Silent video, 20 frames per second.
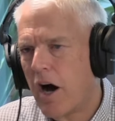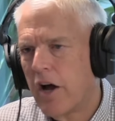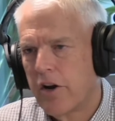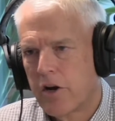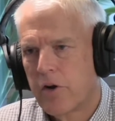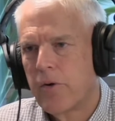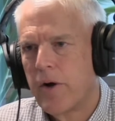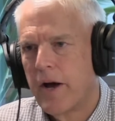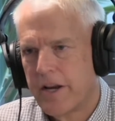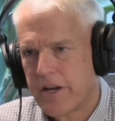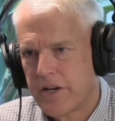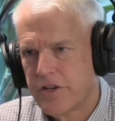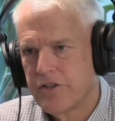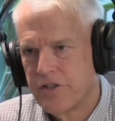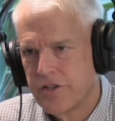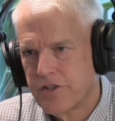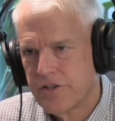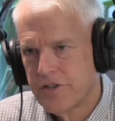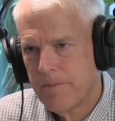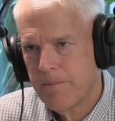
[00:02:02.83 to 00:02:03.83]
autocratic
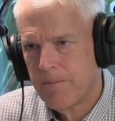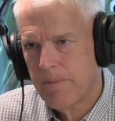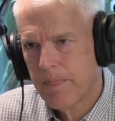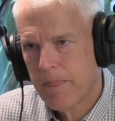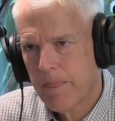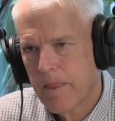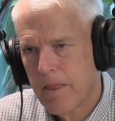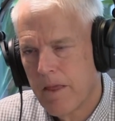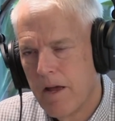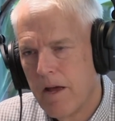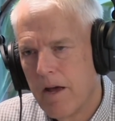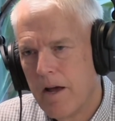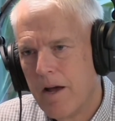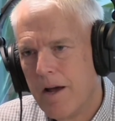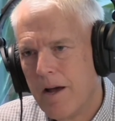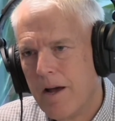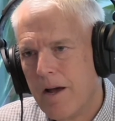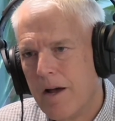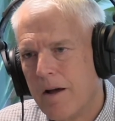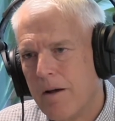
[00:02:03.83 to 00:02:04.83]
system.
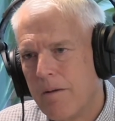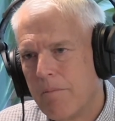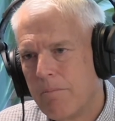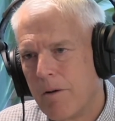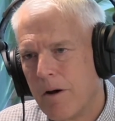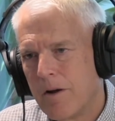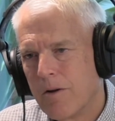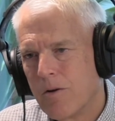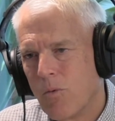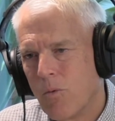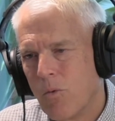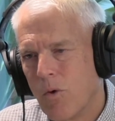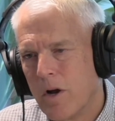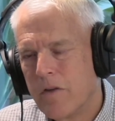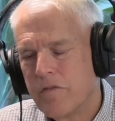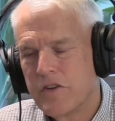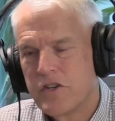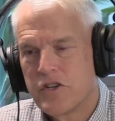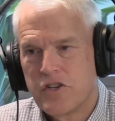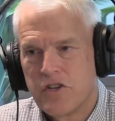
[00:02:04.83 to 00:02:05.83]
But
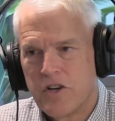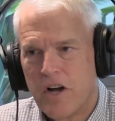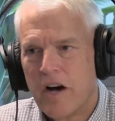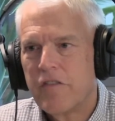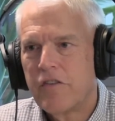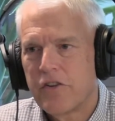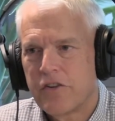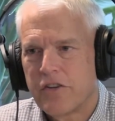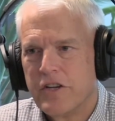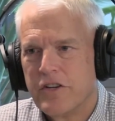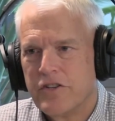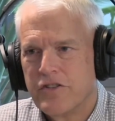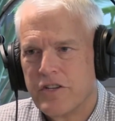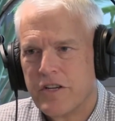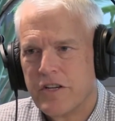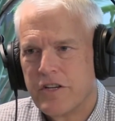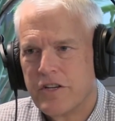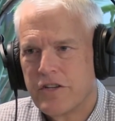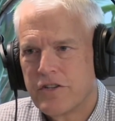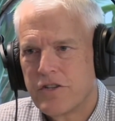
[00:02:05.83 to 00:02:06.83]
one of its novelties
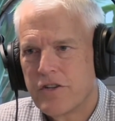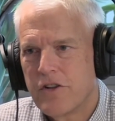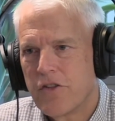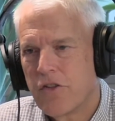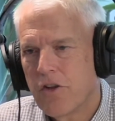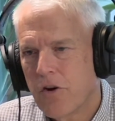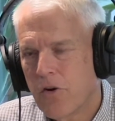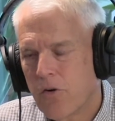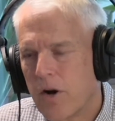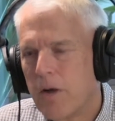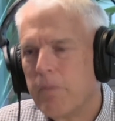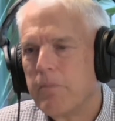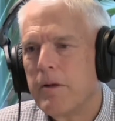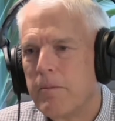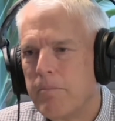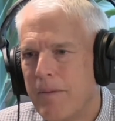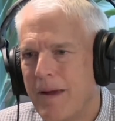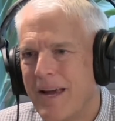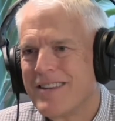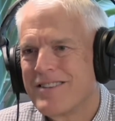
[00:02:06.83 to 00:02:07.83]
is the
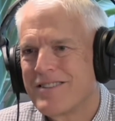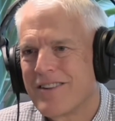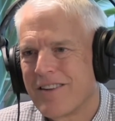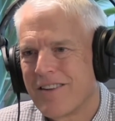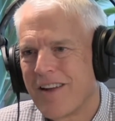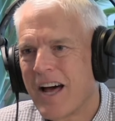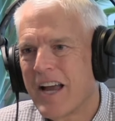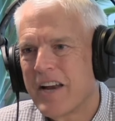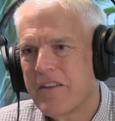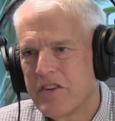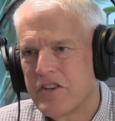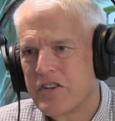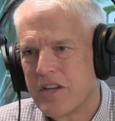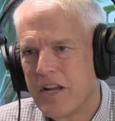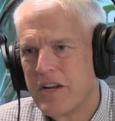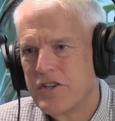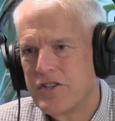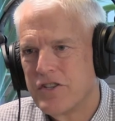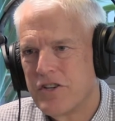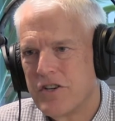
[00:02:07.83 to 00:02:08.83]
Kremlin pays a lot of
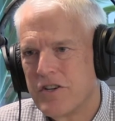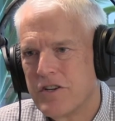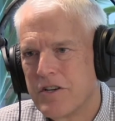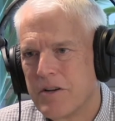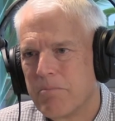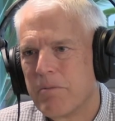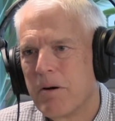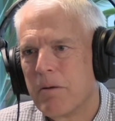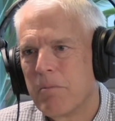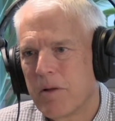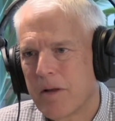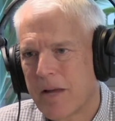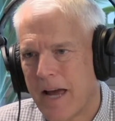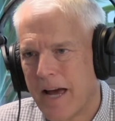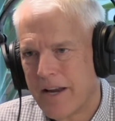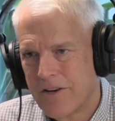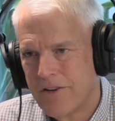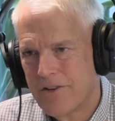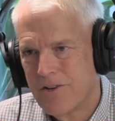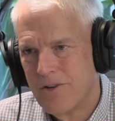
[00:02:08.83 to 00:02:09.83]
attention to public
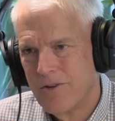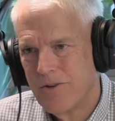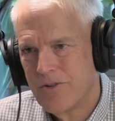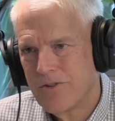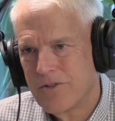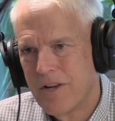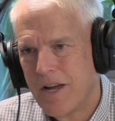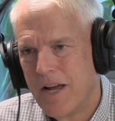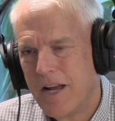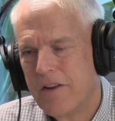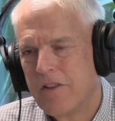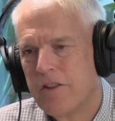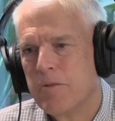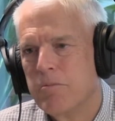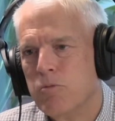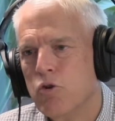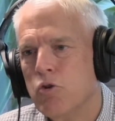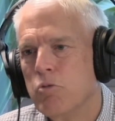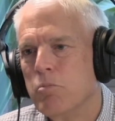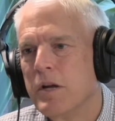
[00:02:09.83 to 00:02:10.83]
attitudes. And if the
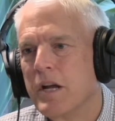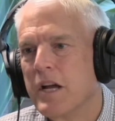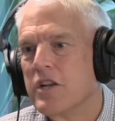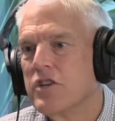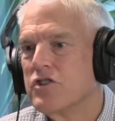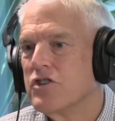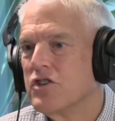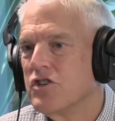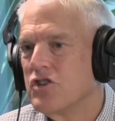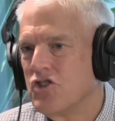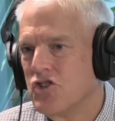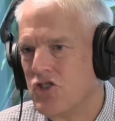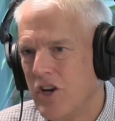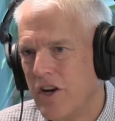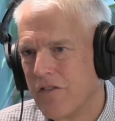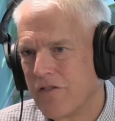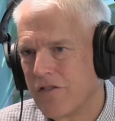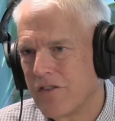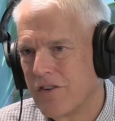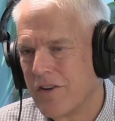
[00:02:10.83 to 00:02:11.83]
mood begins to
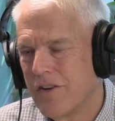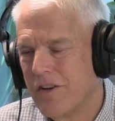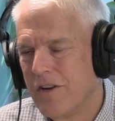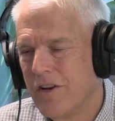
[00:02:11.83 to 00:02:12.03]
shift,